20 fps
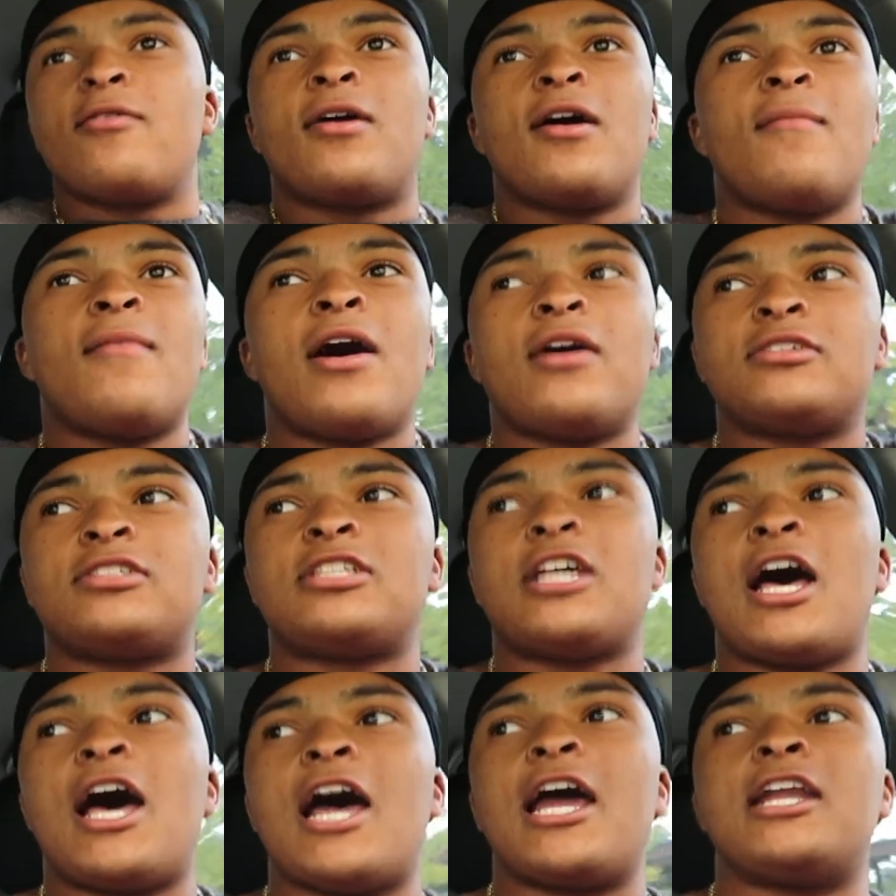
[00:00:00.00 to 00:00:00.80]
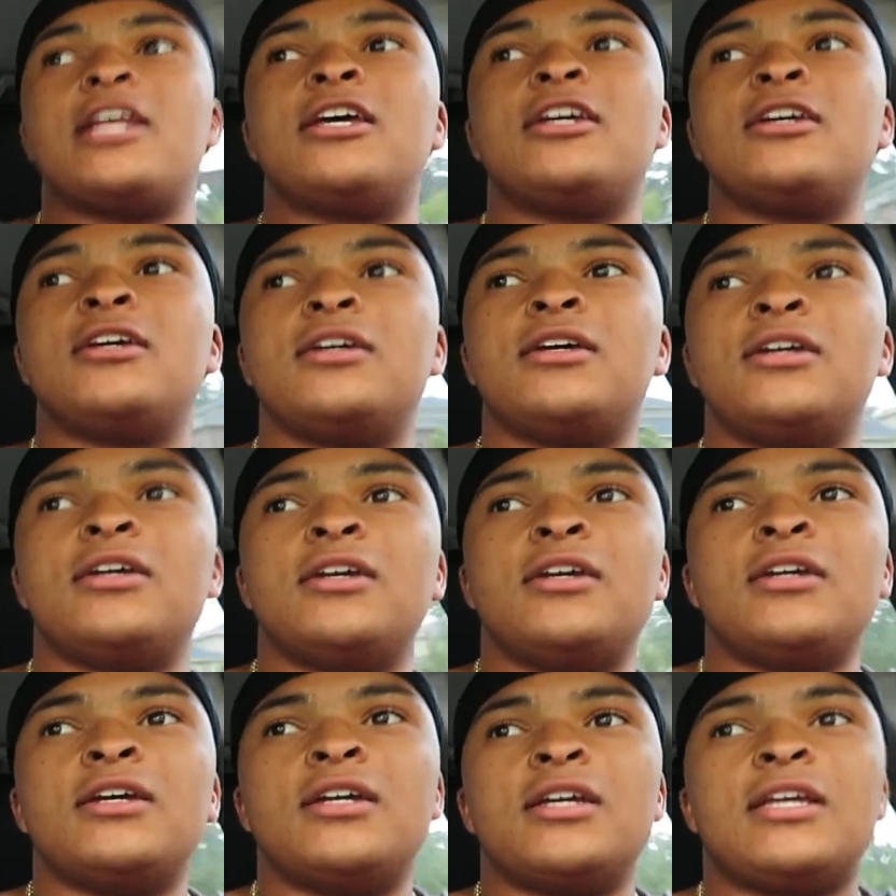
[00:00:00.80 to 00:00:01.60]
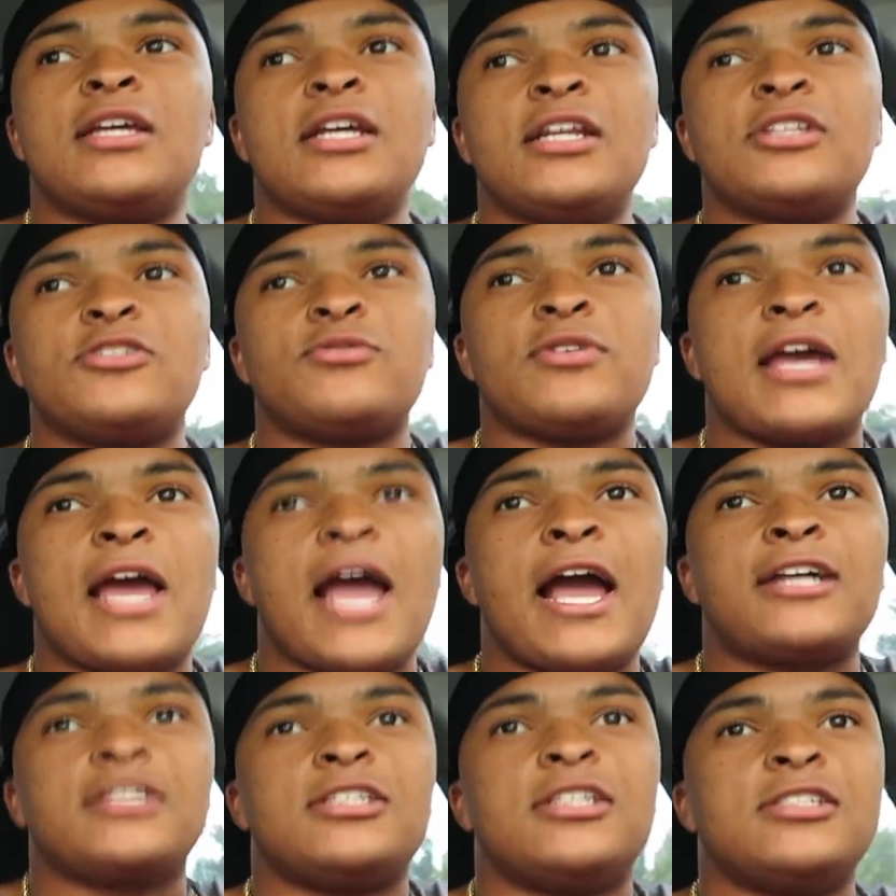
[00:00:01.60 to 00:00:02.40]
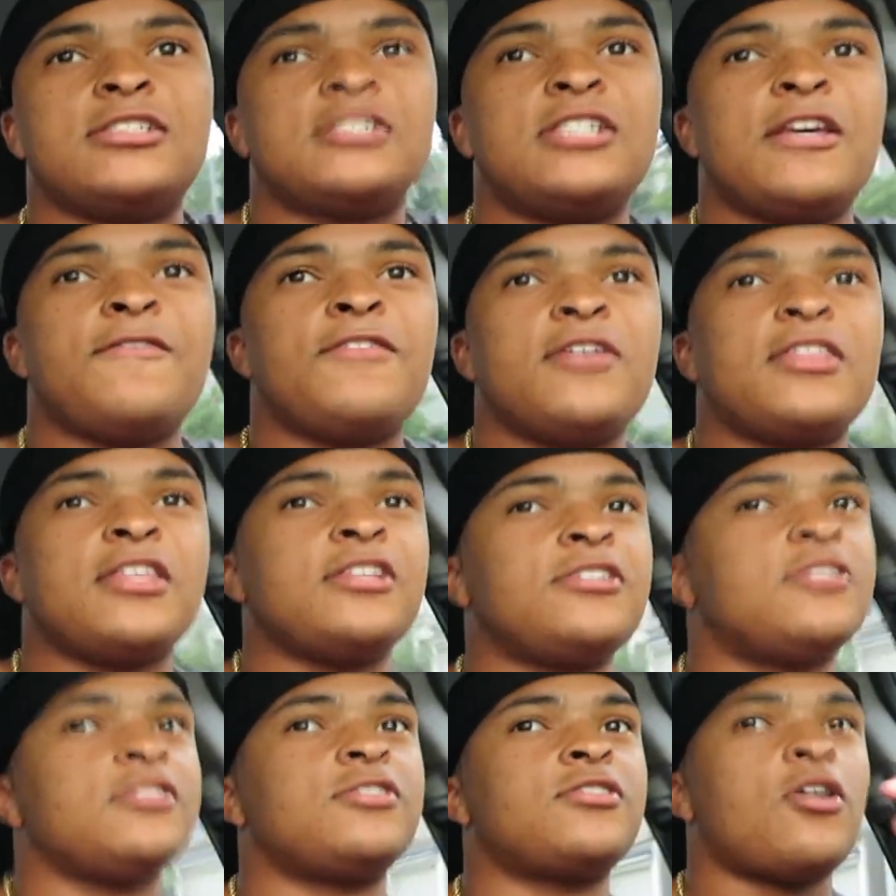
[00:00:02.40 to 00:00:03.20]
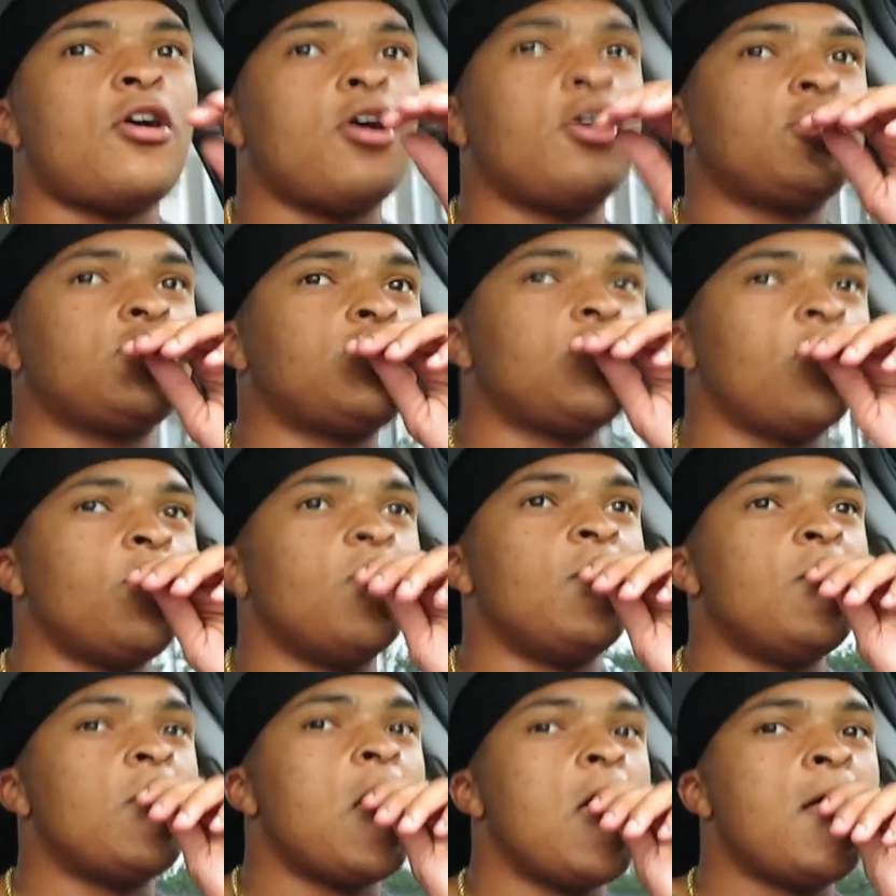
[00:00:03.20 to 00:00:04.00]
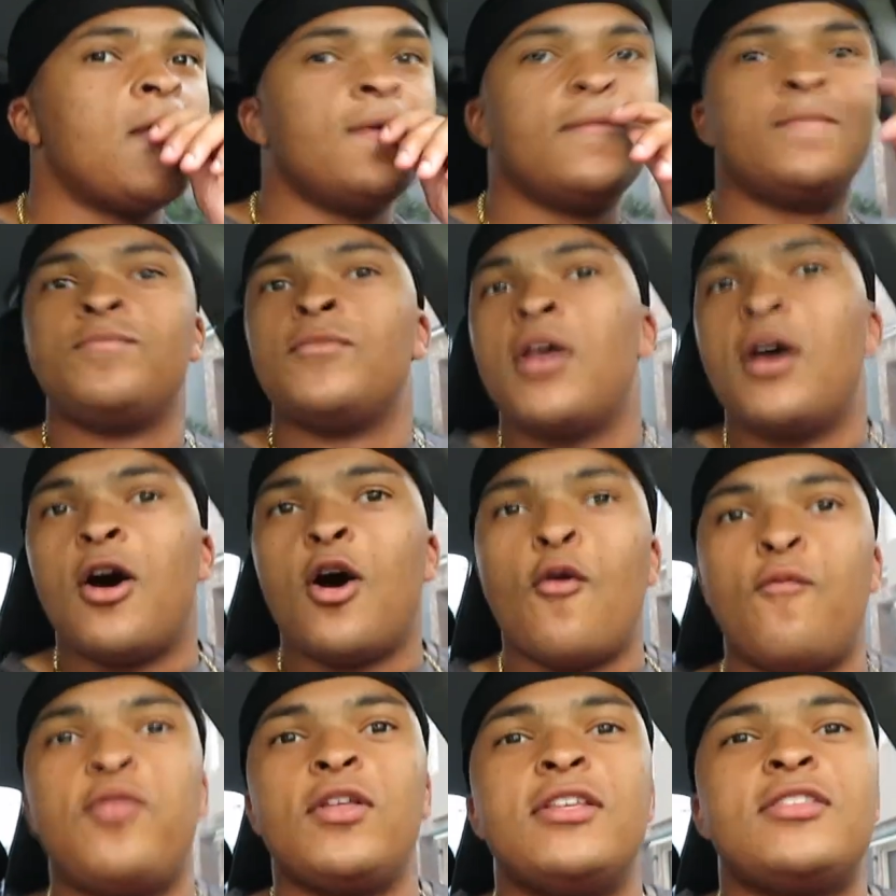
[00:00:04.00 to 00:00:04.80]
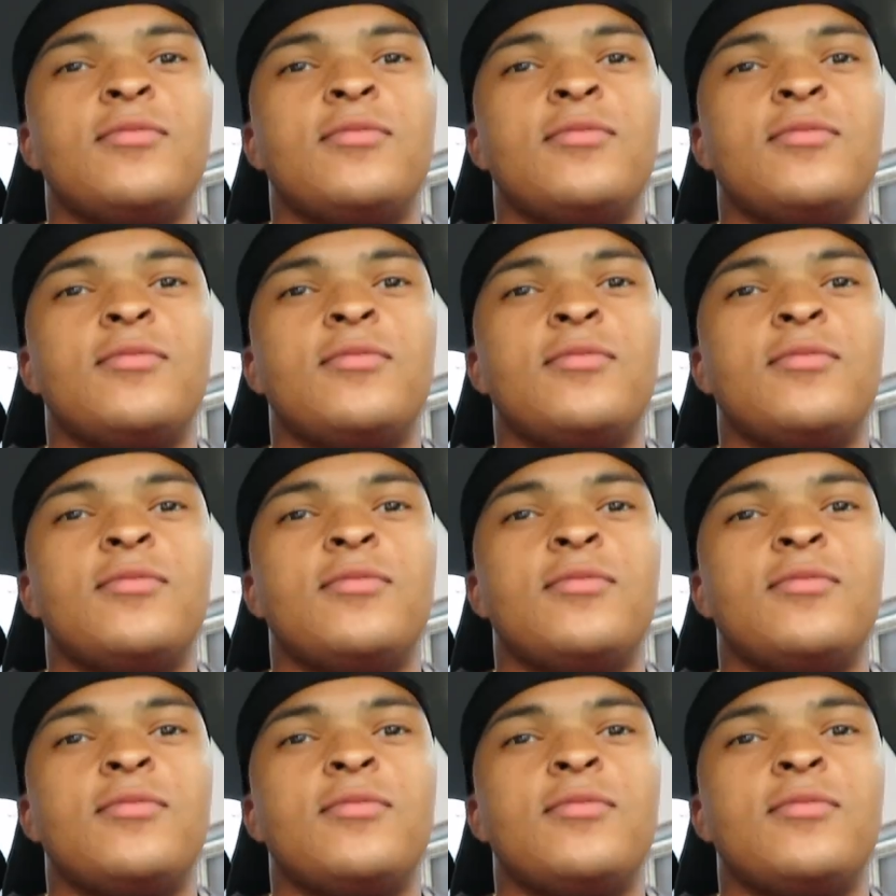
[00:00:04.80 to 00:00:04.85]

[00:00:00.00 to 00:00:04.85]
him come outside, get his reaction, see if he thinks his car stolen. Hopefully